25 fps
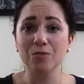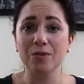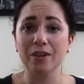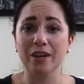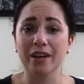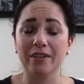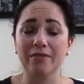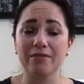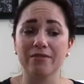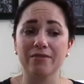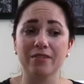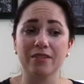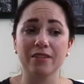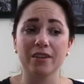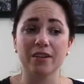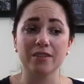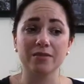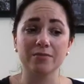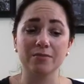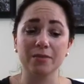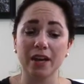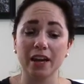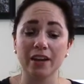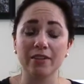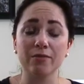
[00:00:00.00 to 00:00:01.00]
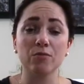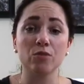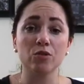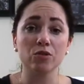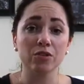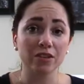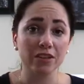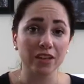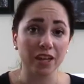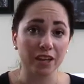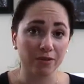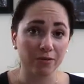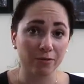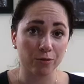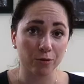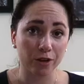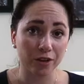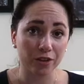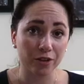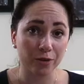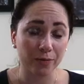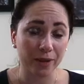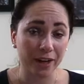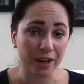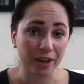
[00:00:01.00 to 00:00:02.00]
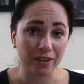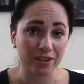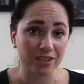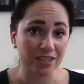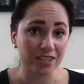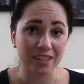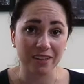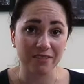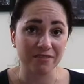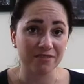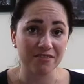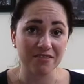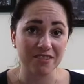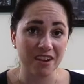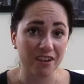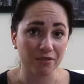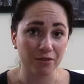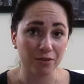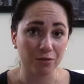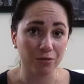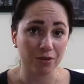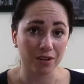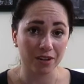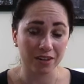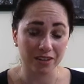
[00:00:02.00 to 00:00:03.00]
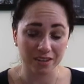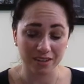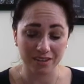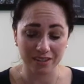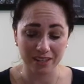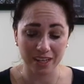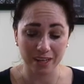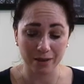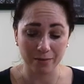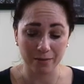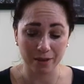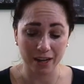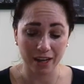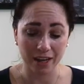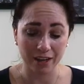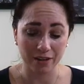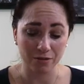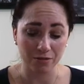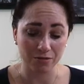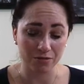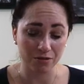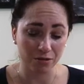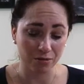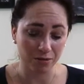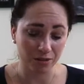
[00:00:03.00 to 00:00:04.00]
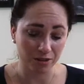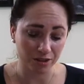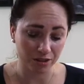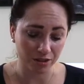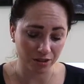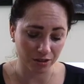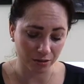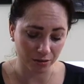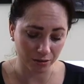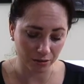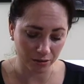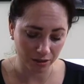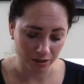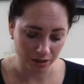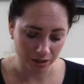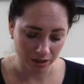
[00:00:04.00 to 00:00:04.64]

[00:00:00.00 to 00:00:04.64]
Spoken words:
But I've molded like 4 other pairs and they've never worked the same and I don't know what to do.